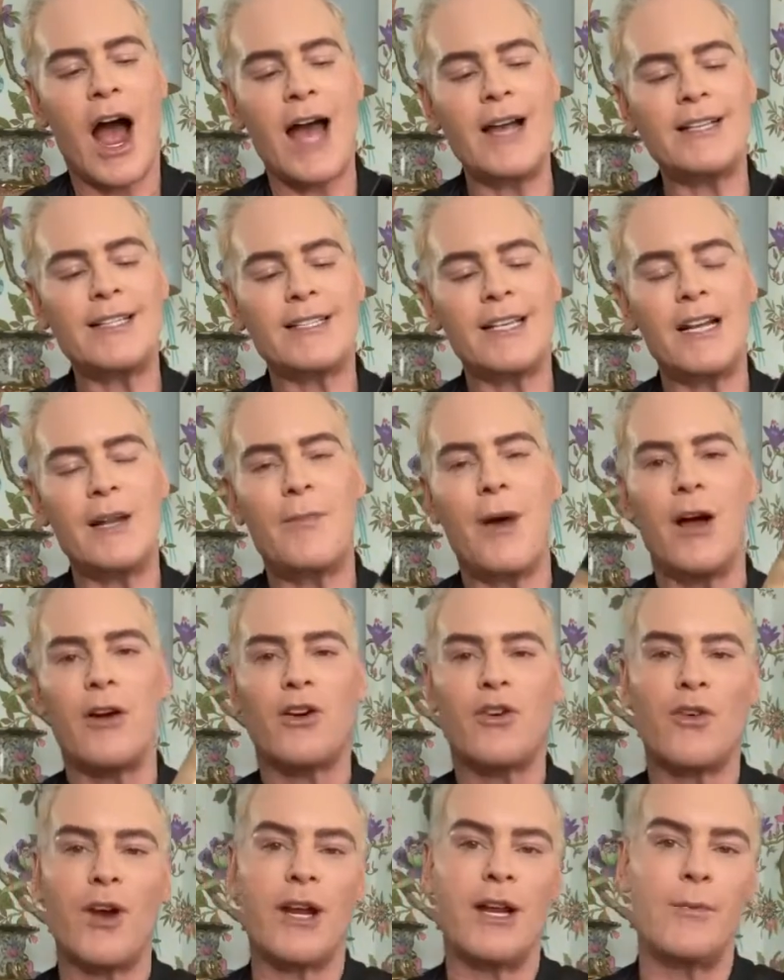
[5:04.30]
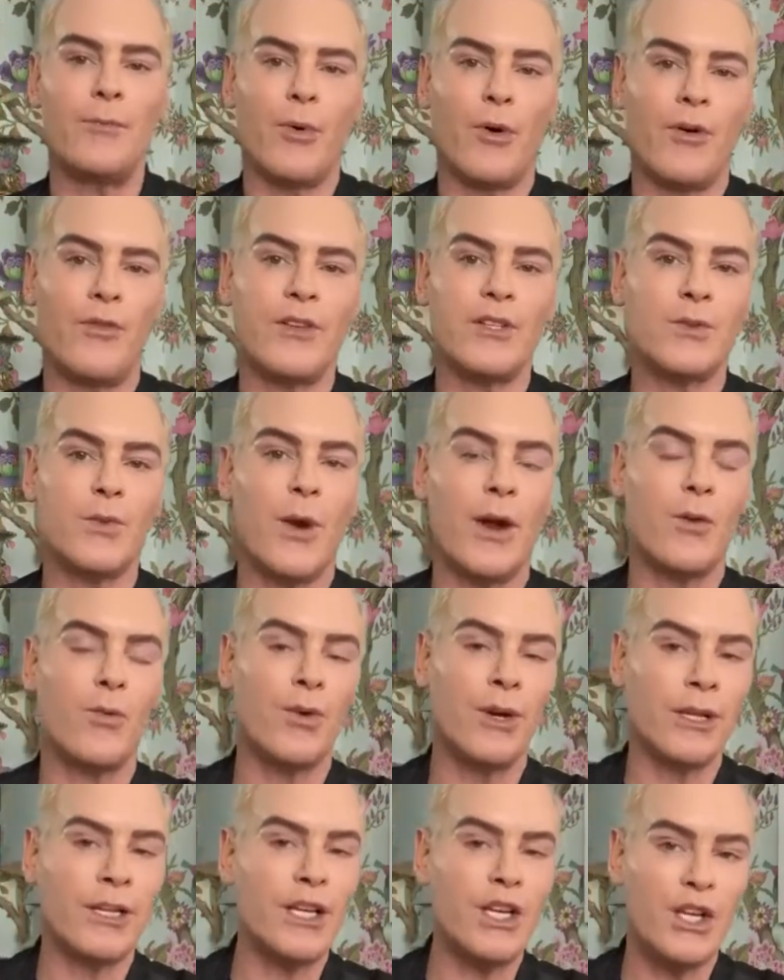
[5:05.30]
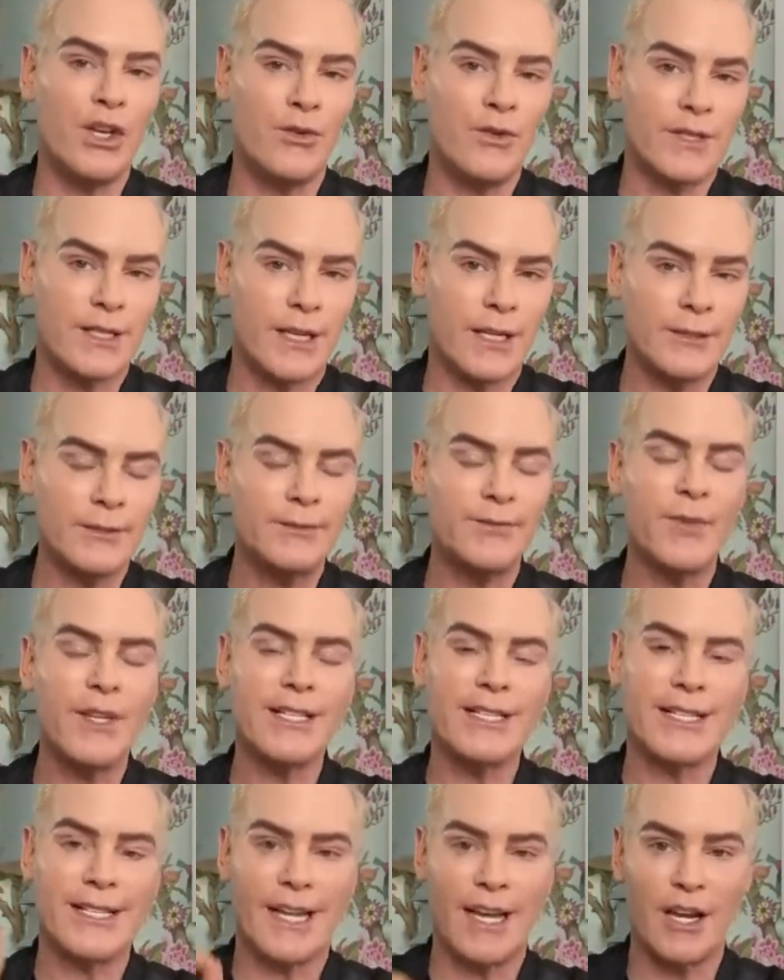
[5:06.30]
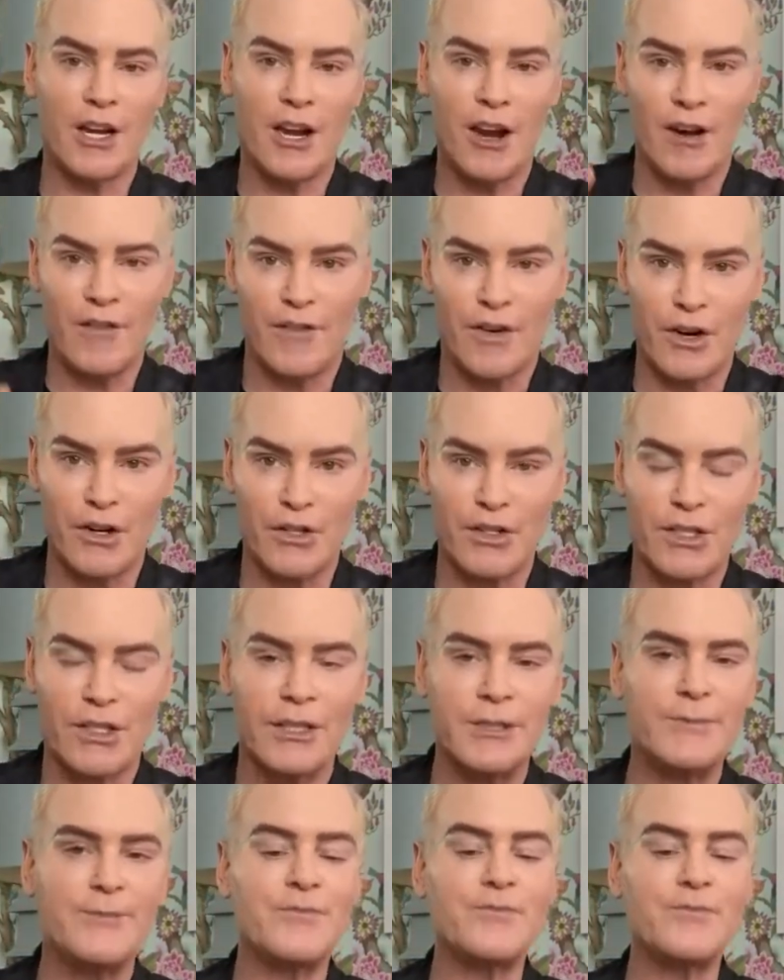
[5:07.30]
I set about creating Born This Way, really using skincare first.